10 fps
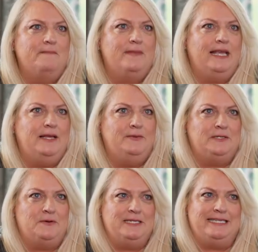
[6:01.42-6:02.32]
he was
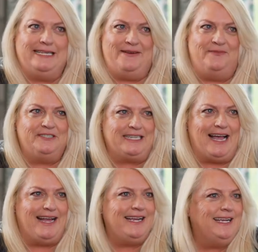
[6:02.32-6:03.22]
always the numbers
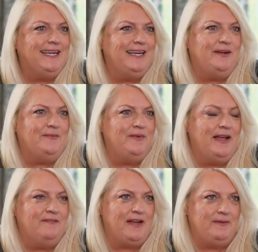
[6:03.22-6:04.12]
guy um,
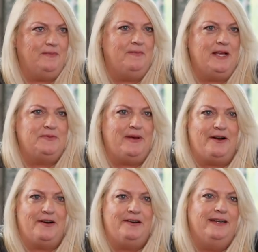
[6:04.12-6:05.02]
I've gotten much
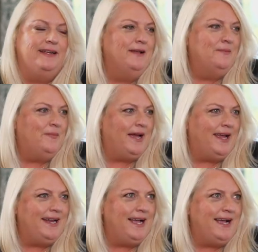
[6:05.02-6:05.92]
better
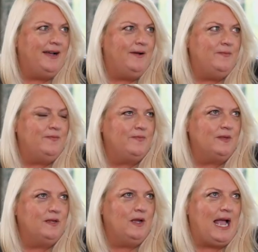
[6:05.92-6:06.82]
but um,
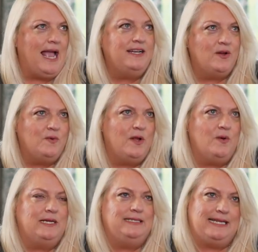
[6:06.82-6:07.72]
I don't know
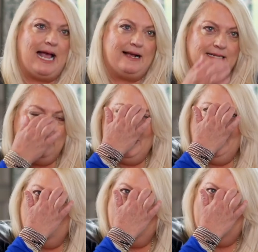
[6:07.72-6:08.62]
exactly when
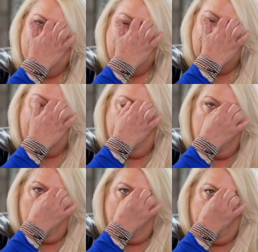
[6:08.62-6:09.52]
it was I
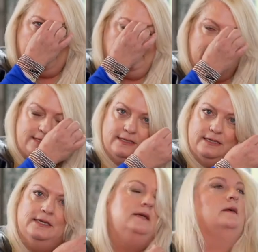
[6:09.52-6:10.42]
know I was
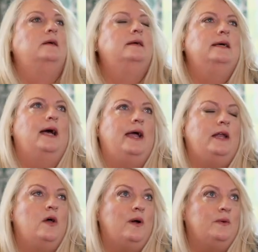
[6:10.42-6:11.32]
I
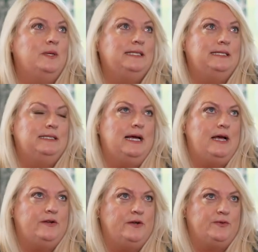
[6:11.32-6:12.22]
know I was
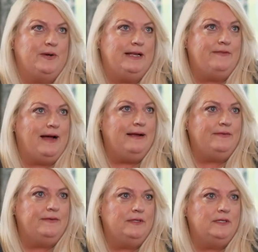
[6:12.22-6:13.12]
under
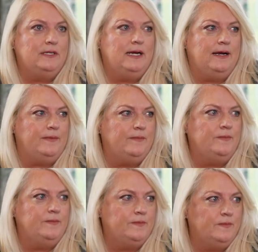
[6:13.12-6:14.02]
25 um,
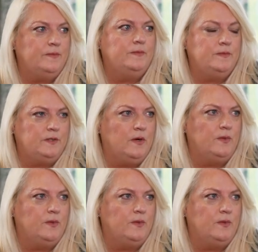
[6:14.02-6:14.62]
so it